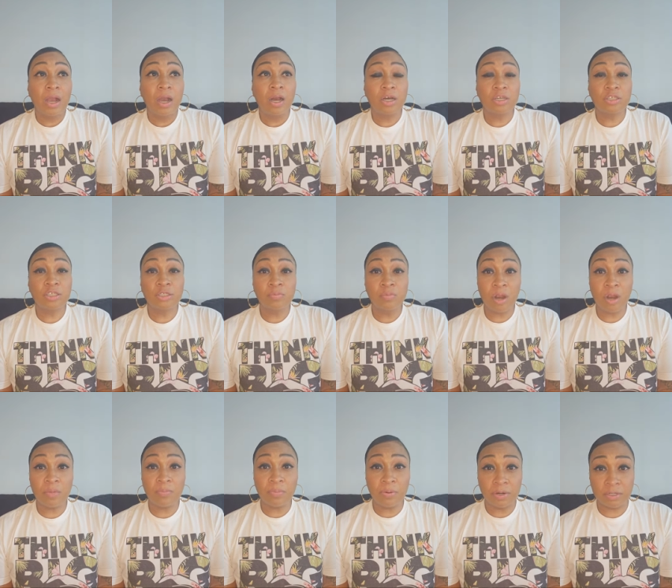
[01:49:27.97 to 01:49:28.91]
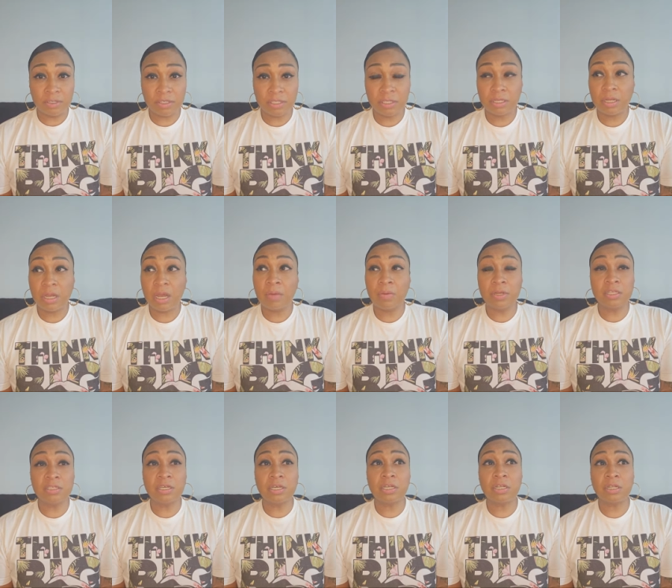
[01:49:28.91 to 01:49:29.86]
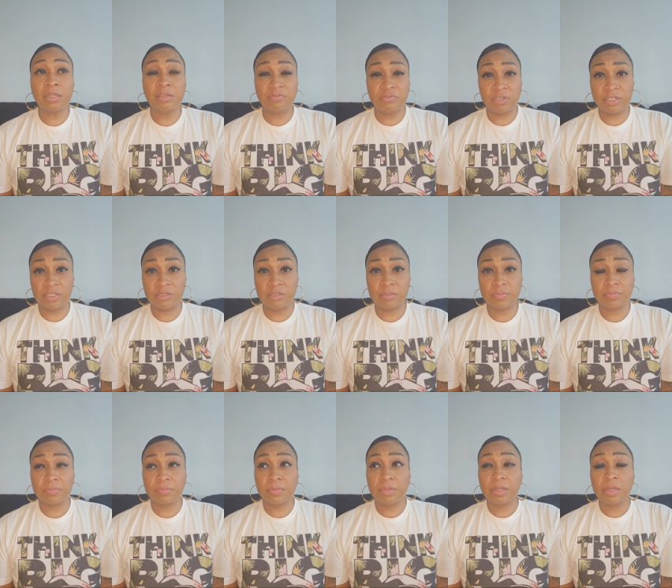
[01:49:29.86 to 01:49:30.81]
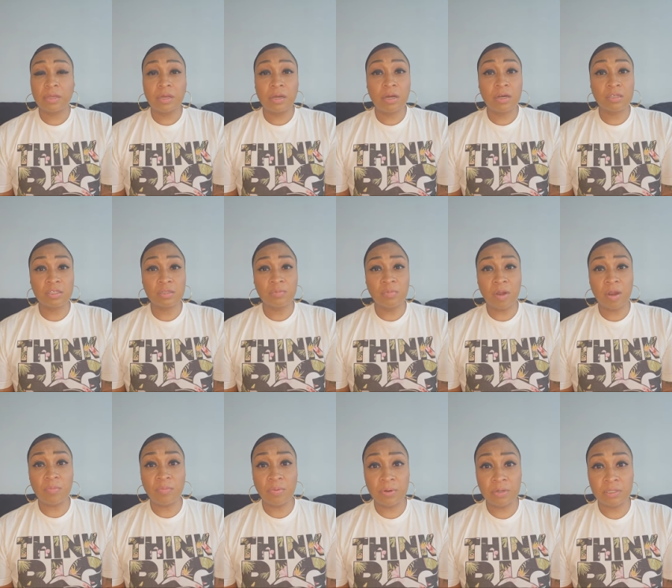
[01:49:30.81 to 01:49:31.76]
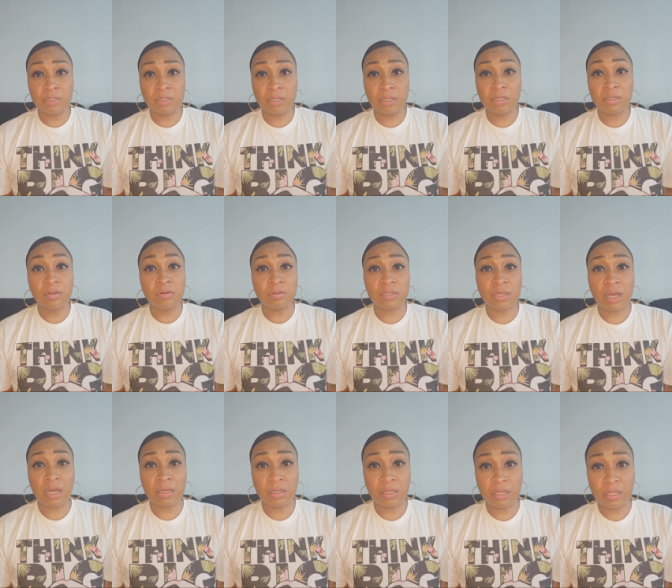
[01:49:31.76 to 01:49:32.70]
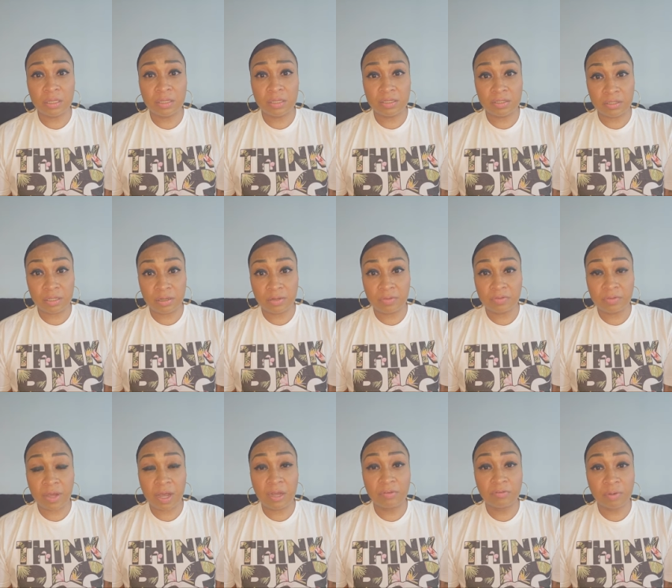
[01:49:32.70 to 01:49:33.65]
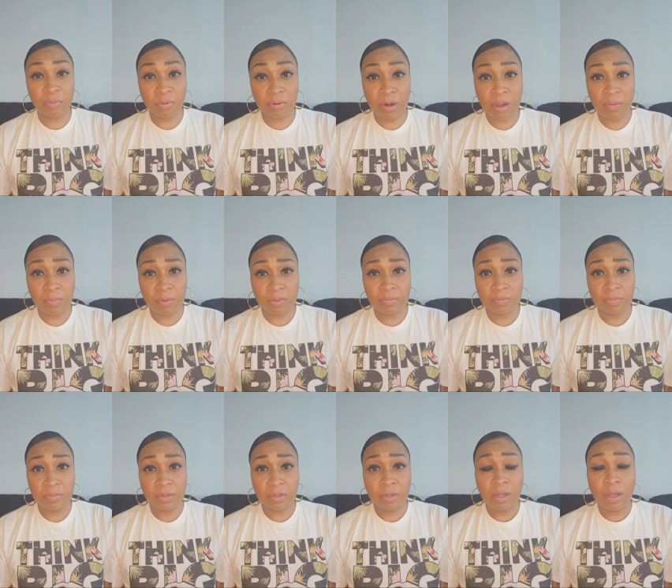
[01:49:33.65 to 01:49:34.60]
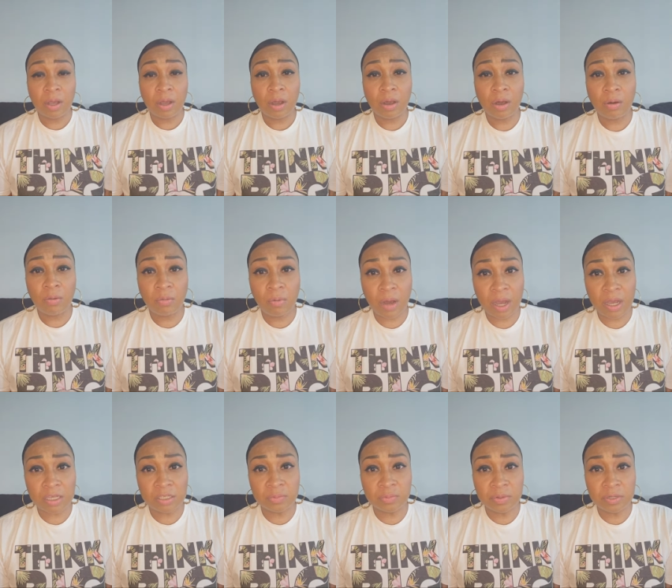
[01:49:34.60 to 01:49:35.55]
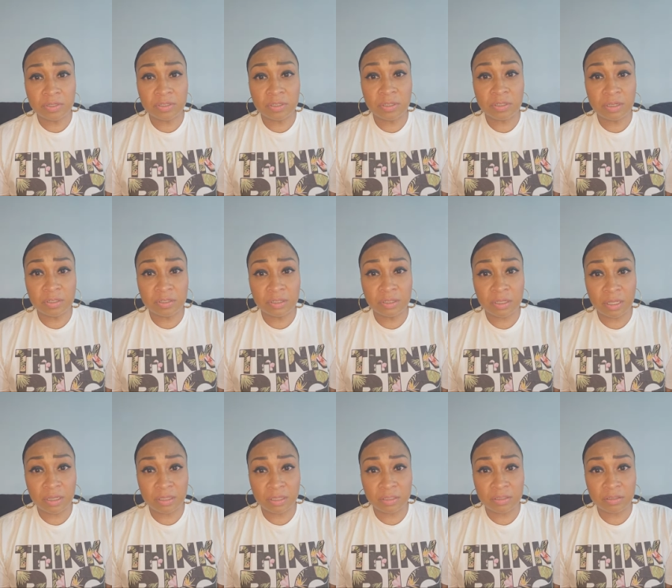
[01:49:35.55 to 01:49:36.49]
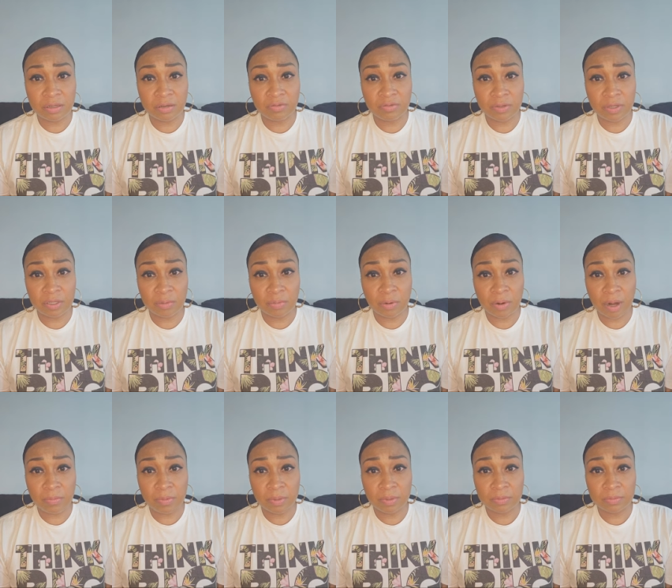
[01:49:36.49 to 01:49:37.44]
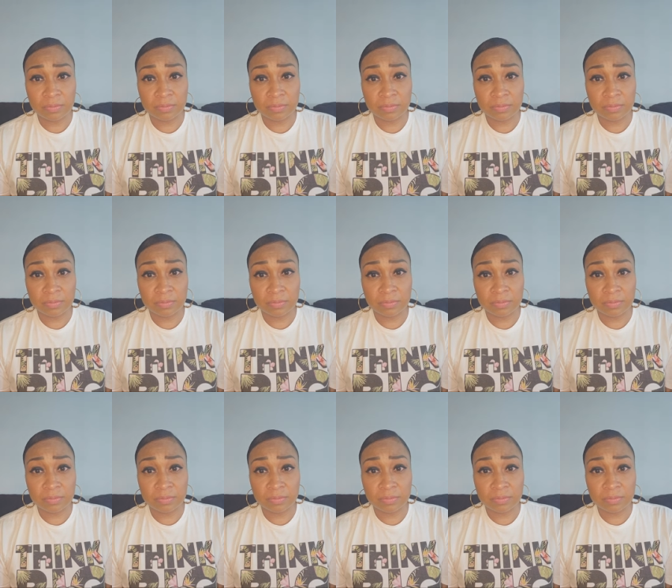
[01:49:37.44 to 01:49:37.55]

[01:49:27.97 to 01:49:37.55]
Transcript: A smart person, I'm going to tell you the difference. A smart person knows how to get themselves out of a problem. A wise person doesn't get themselves in the problem.